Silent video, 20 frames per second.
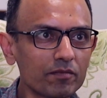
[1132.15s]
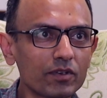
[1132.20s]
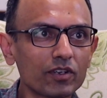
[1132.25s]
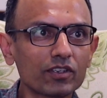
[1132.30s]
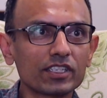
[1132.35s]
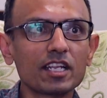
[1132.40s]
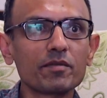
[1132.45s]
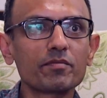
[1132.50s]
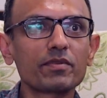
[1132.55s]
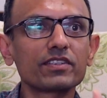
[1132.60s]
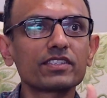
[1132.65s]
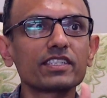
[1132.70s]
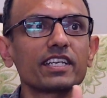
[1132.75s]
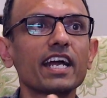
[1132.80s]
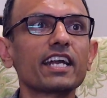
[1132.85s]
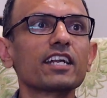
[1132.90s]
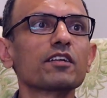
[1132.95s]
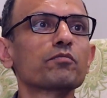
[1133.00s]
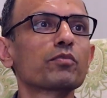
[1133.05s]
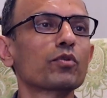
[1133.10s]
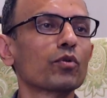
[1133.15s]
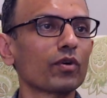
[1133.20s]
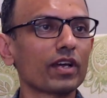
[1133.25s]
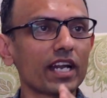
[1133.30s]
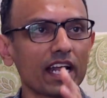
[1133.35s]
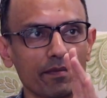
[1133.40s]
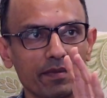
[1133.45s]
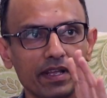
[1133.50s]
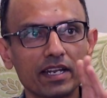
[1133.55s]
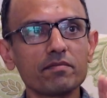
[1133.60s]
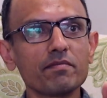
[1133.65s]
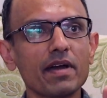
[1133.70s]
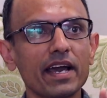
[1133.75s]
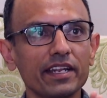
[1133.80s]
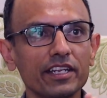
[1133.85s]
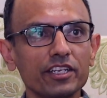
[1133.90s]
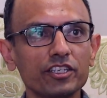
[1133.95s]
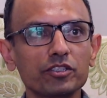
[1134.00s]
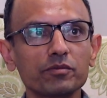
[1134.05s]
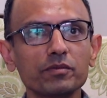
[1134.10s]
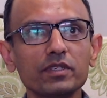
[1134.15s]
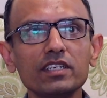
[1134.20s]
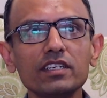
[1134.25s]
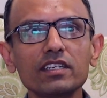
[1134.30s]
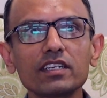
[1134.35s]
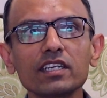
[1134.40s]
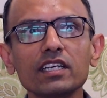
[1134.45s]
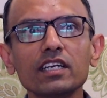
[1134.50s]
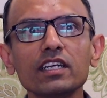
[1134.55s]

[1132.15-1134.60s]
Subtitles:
Because leprosy had a program and a management.